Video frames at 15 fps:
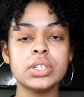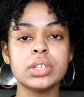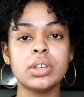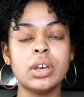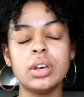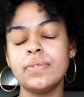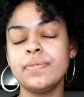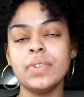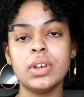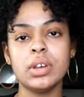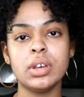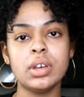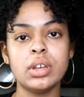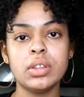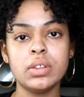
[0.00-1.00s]
a
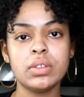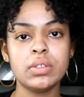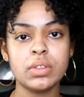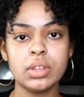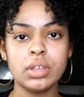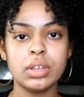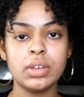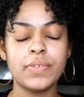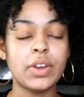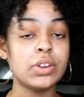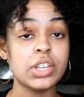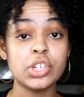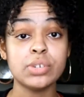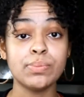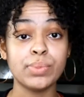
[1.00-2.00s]

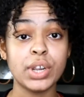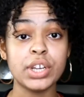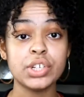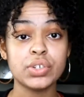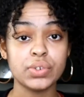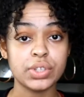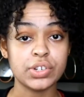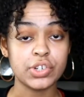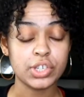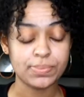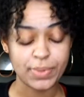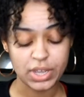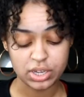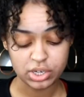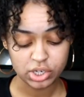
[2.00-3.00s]
foundation brush or their
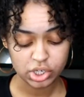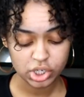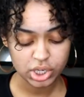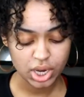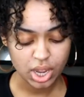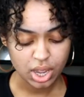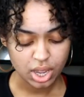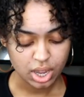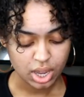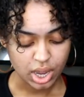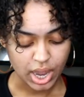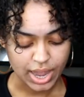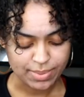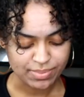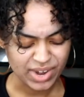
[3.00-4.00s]
sponge.
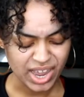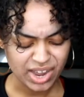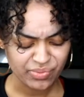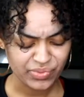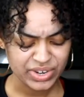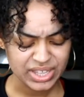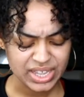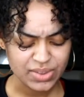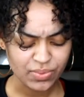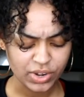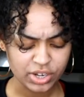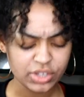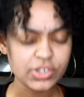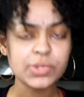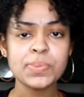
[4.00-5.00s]
I'm not really one
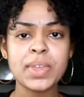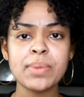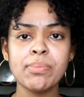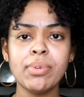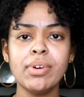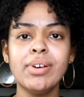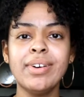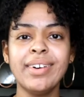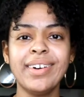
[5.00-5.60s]
of those people.